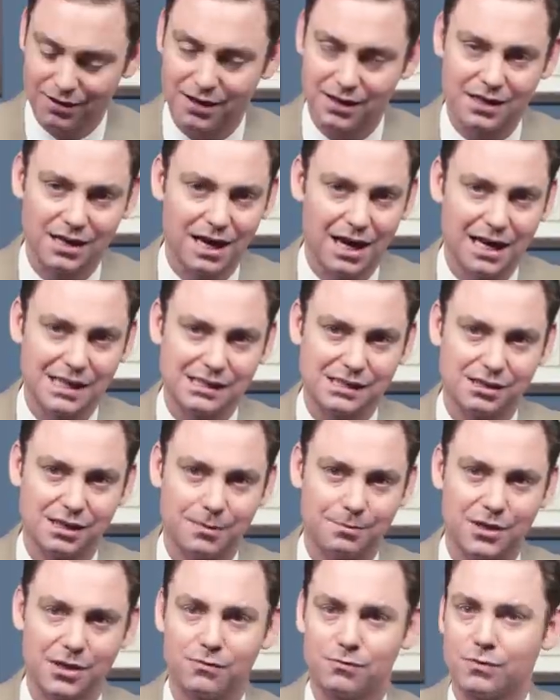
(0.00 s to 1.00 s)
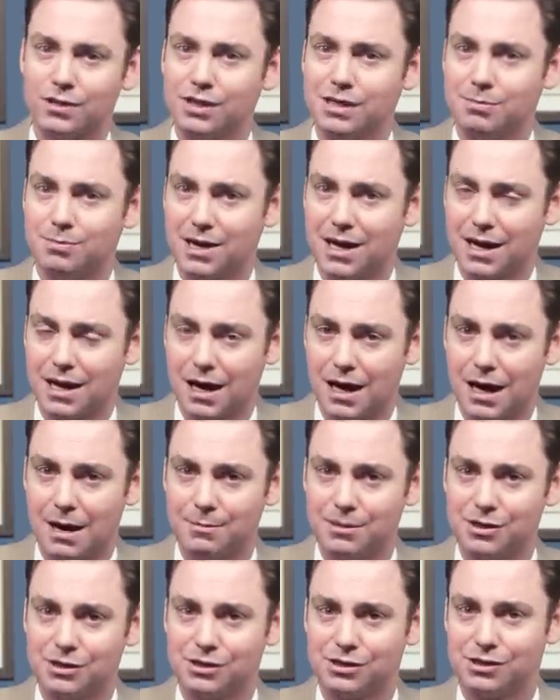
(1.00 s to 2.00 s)
that he has some that really pay
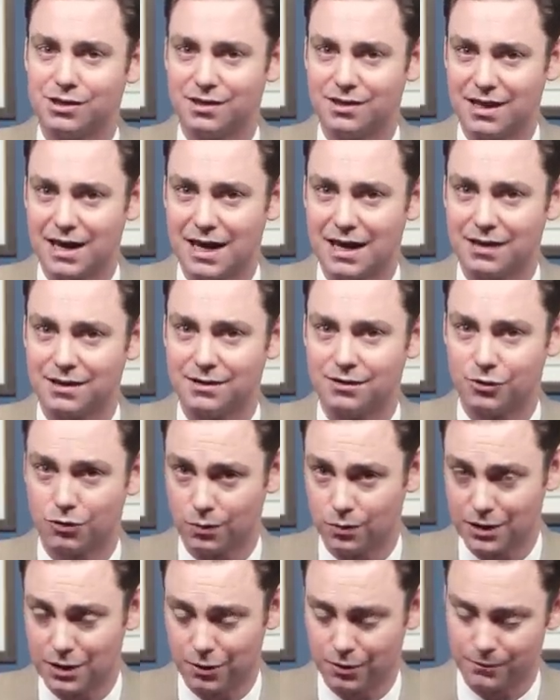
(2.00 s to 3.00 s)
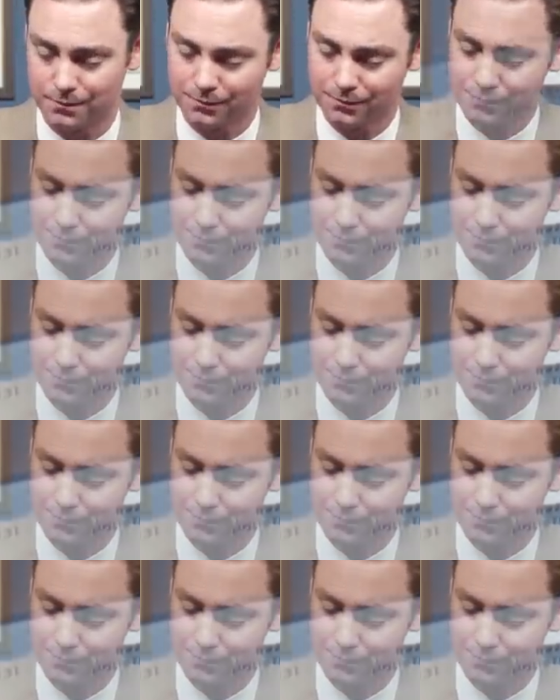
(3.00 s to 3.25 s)
homage to that career.